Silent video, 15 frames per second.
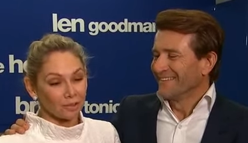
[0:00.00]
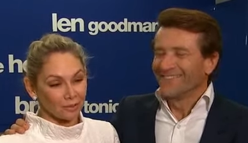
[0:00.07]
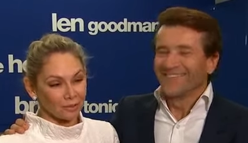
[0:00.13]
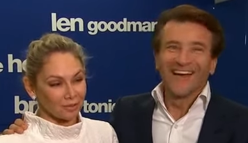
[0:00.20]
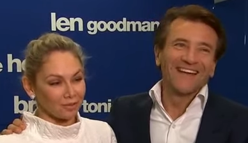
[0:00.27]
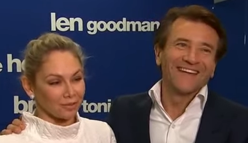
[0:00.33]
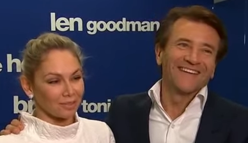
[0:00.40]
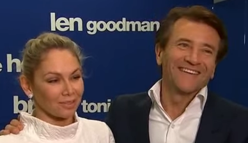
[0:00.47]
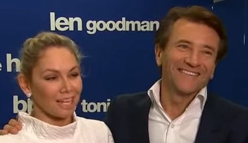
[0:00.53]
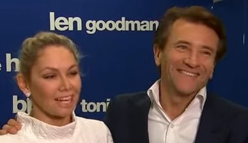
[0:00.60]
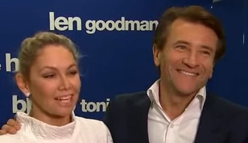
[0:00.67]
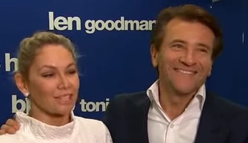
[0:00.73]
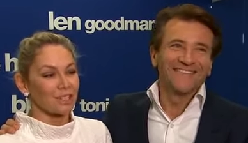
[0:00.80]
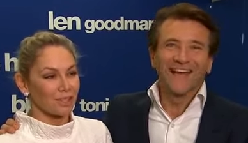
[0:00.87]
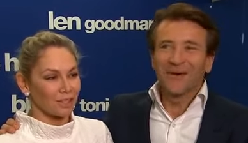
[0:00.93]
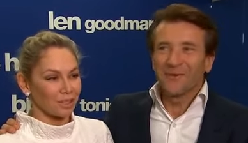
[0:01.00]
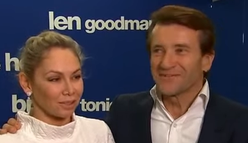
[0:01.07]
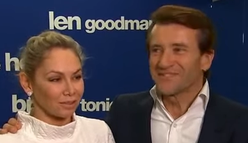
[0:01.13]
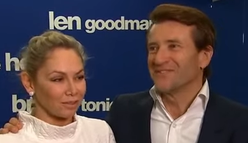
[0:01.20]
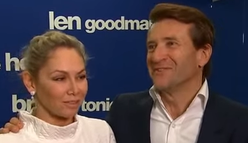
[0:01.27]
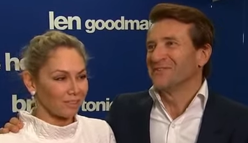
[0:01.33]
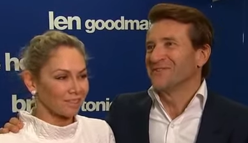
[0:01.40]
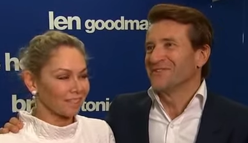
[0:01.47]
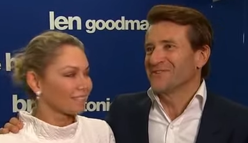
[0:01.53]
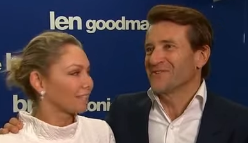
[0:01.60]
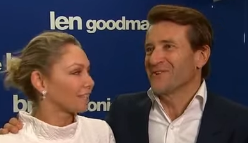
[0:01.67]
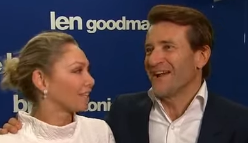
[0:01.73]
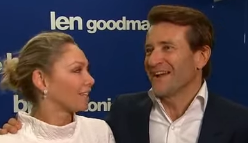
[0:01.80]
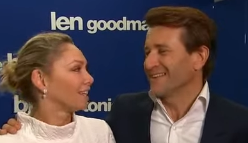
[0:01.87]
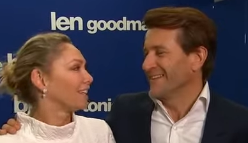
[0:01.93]
Speaker 1: Right. That is true. That was a little
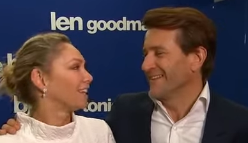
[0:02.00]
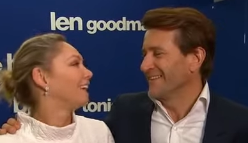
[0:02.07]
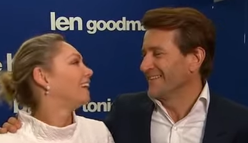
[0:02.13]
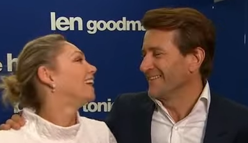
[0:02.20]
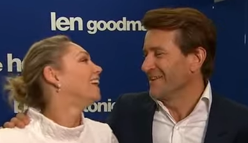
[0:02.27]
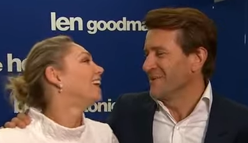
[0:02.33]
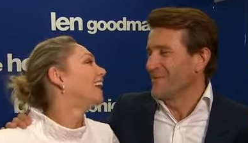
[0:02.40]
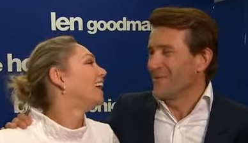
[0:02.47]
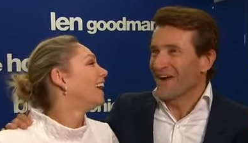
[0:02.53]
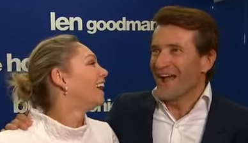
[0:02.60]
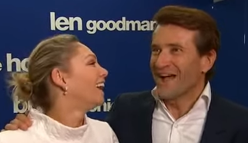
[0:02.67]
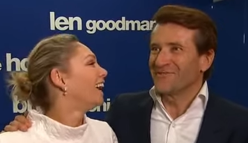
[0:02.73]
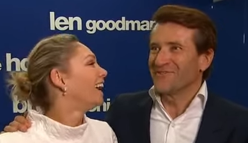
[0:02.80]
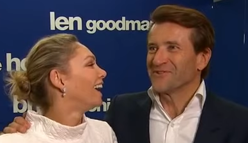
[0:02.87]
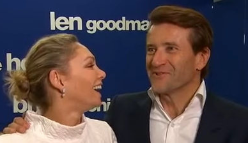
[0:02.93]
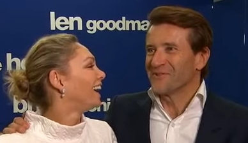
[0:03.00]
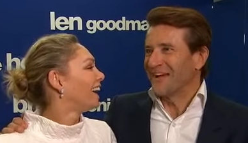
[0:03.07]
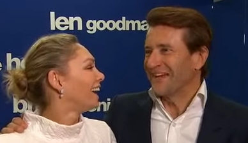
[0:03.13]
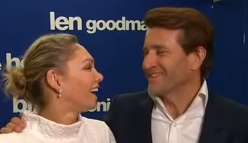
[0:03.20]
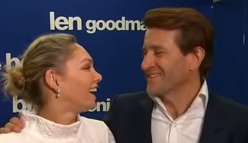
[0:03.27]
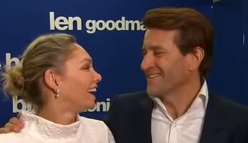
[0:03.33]
distracting. You wore half a dress.